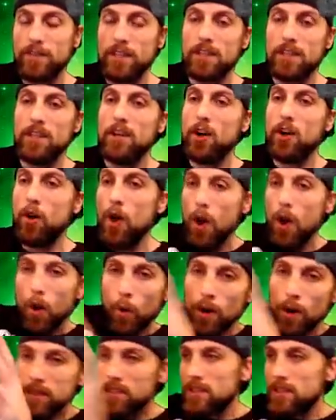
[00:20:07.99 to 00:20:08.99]
And, you know,
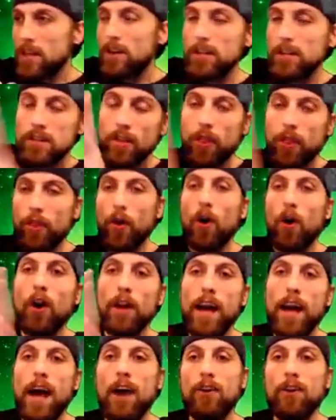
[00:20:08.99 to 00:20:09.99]
once they're thawed
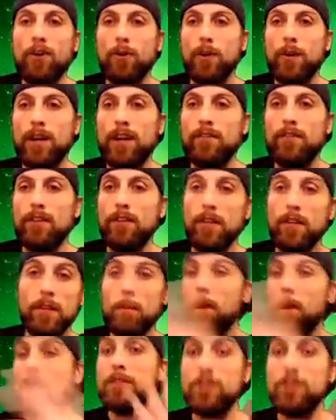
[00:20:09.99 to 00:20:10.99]
out or whatever, then the
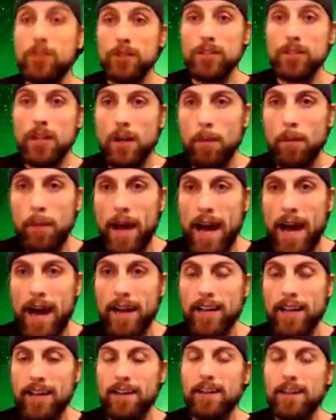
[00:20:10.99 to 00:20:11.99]
monsters come
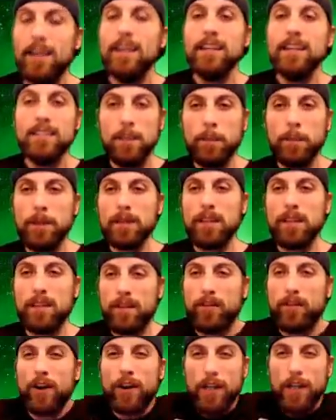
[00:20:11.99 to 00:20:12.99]
back, and typically they're
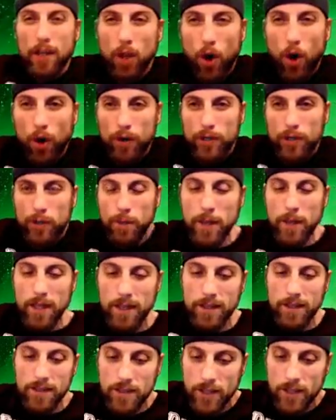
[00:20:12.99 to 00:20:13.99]
very large
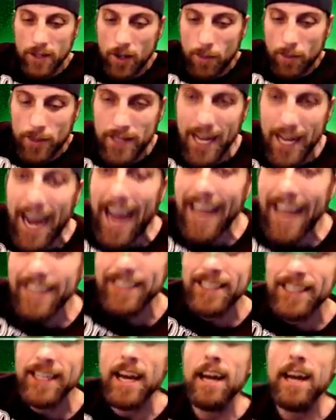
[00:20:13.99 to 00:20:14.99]
beings, you know, but the
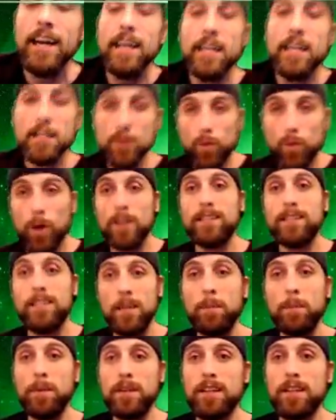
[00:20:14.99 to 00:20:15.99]
ice is what
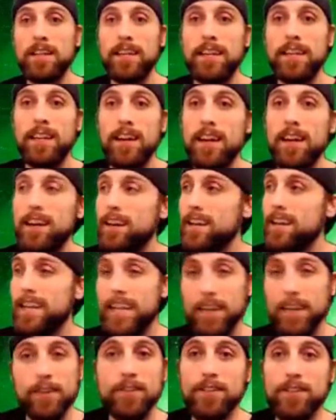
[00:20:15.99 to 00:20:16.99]
typically
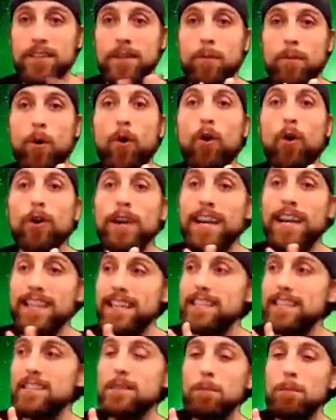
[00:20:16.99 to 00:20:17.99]
kills them, or at
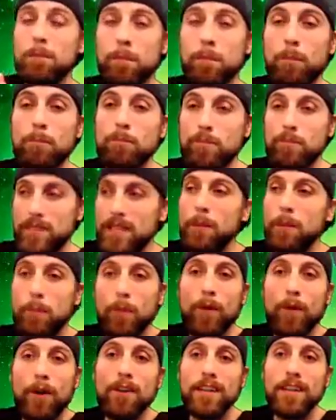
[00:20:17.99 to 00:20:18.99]
least
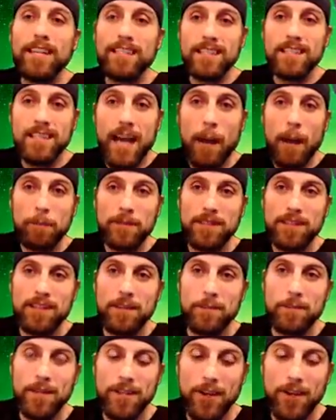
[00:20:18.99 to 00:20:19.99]
temporarily stops
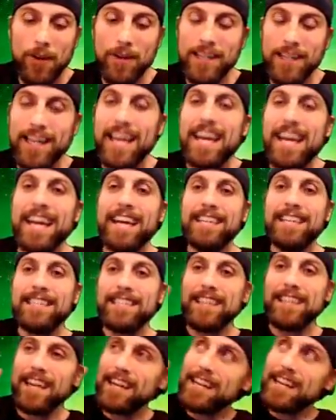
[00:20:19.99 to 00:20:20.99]
them. You know, it,
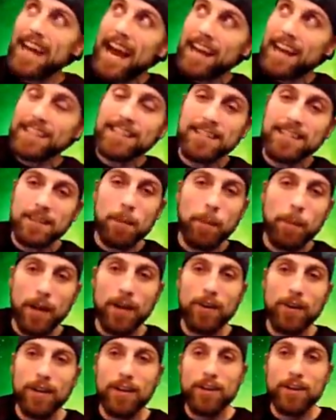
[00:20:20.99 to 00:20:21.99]
it's, it acts as a
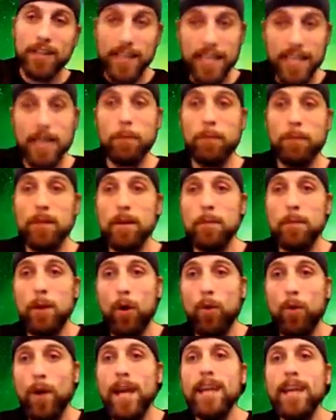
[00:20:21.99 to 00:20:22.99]
barrier to keep them
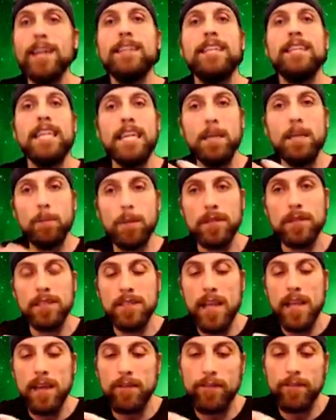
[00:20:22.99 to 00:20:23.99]
away and to keep us
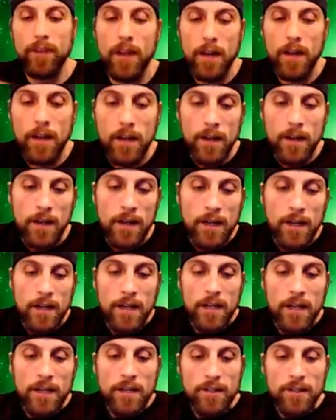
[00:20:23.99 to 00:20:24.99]
safe.
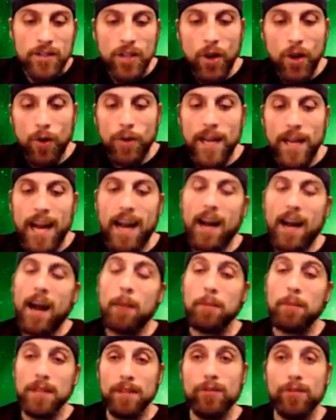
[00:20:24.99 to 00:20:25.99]
So yeah, I
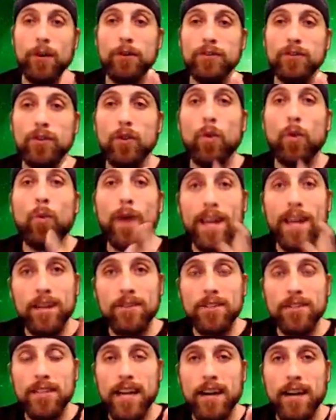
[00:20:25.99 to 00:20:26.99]
believe those are the whale
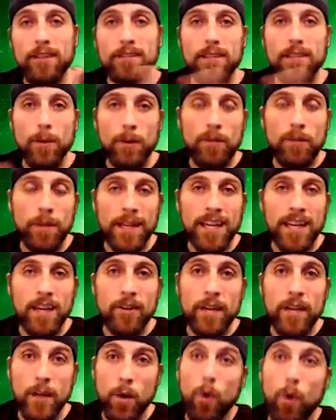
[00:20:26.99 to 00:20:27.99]
sounds that we've been
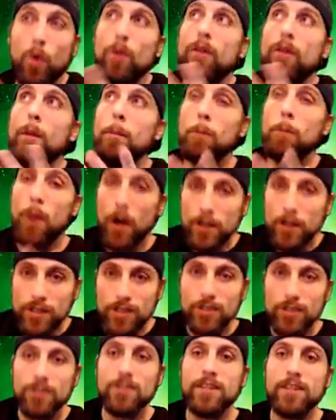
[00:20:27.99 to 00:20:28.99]
hearing, or the
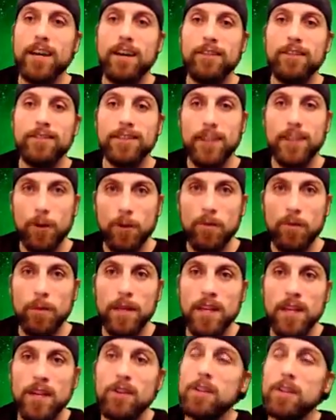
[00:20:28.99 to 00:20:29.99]
monster sounds that we've
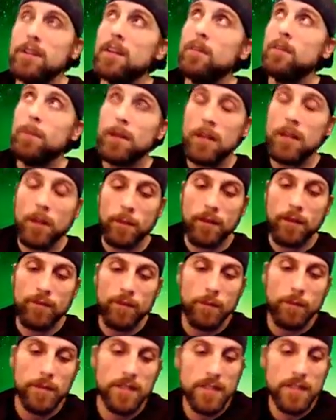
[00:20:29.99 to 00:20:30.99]
been hearing that have been coming
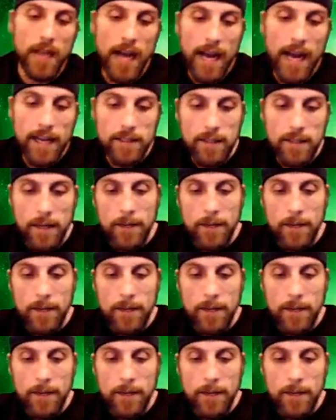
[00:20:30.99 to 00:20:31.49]
from the skies.